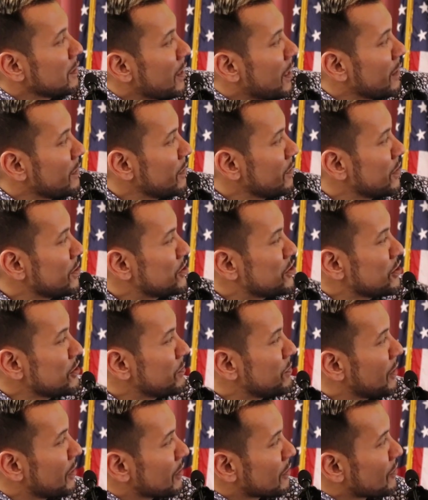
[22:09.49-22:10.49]
And the
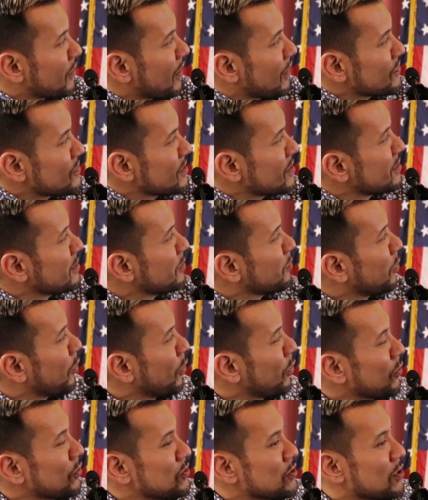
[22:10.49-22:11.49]
two paragraphs in the
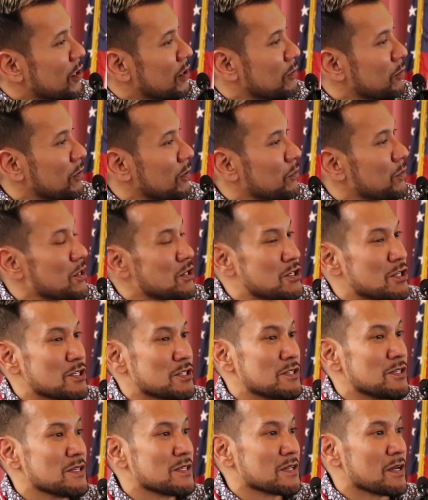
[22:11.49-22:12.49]
bold are what we
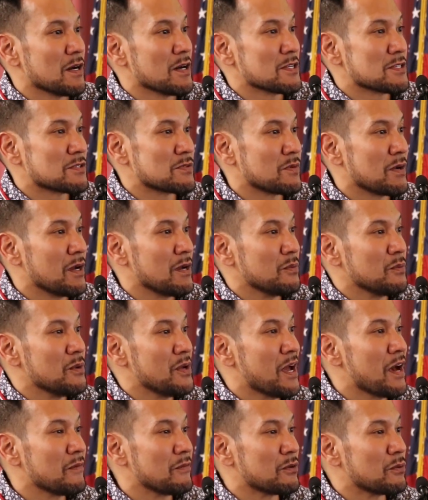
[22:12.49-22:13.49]
just discussed, right?
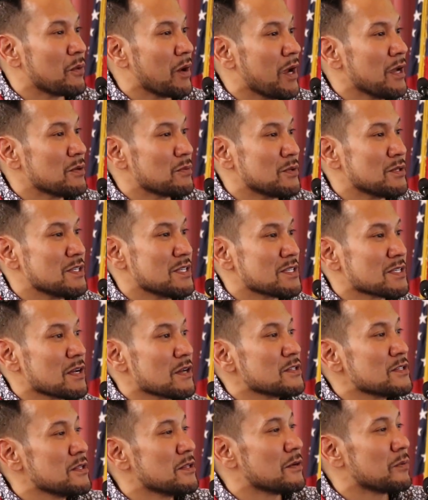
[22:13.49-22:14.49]
We have a right, we're
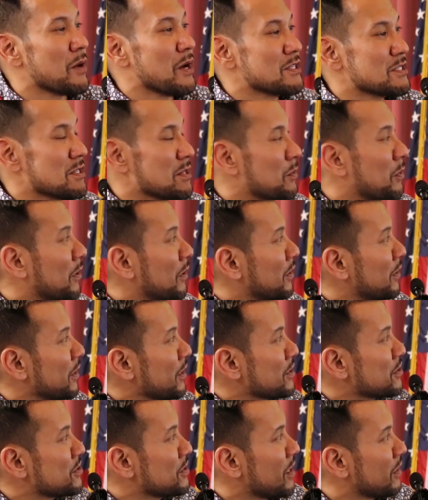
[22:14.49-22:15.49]
discussing the rights of the
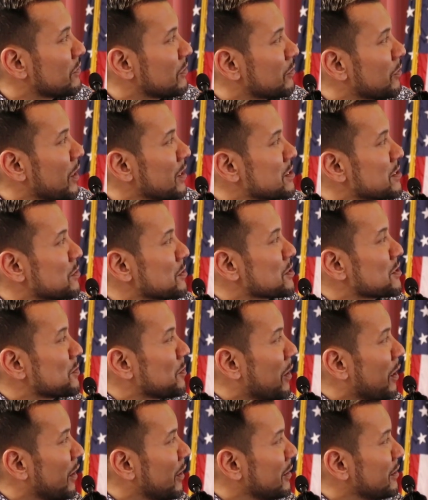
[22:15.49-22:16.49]
parties. You have a right to
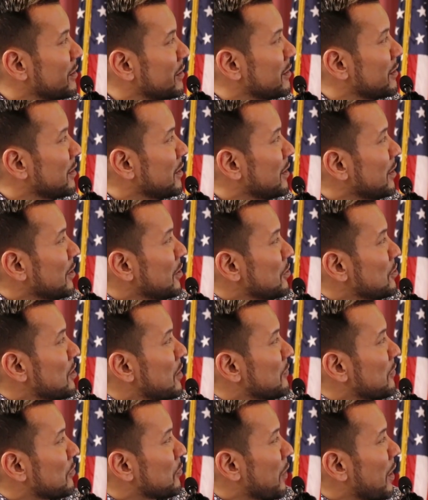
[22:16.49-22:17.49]
respond, you
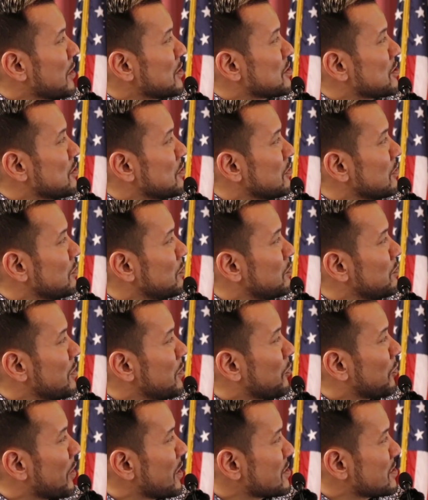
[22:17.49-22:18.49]
have a right to
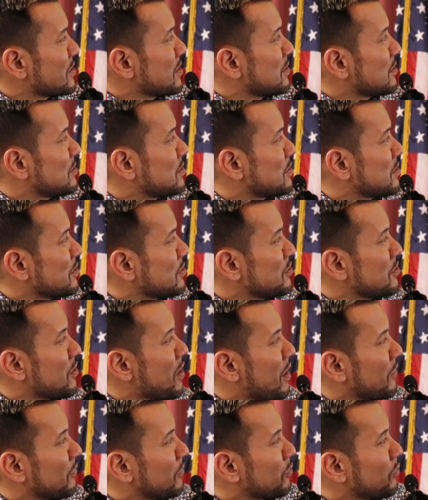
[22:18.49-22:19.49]
be present,
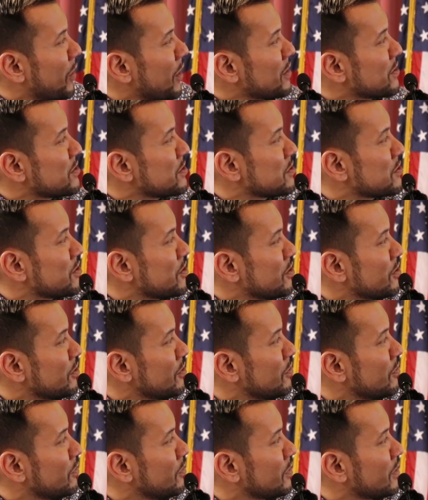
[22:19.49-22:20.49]
you have a right
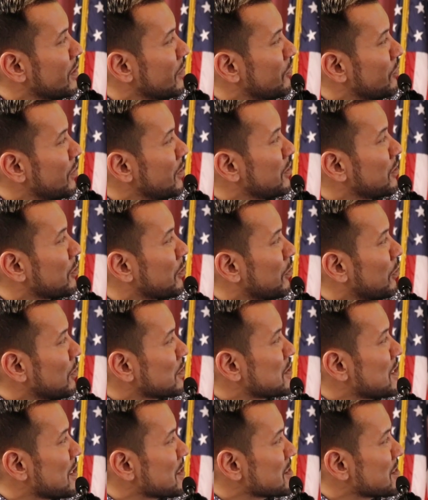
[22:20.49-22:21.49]
to give written and
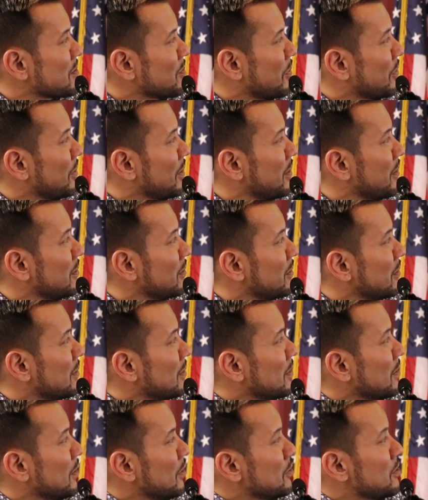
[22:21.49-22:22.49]
oral testimony,
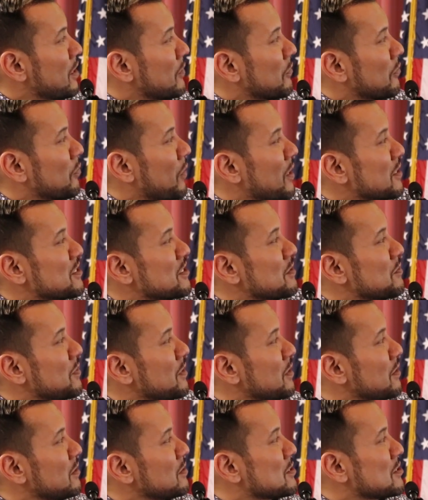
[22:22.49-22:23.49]
you have a right
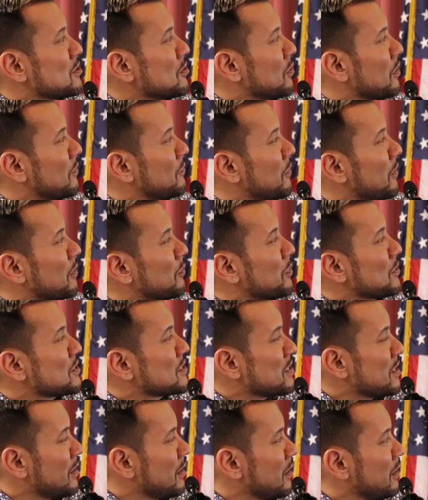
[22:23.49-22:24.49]
to a fair
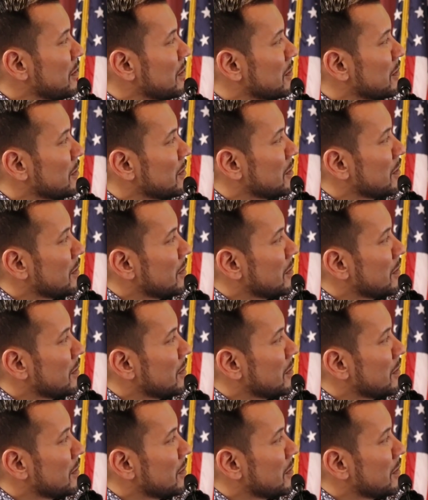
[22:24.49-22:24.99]
proceeding,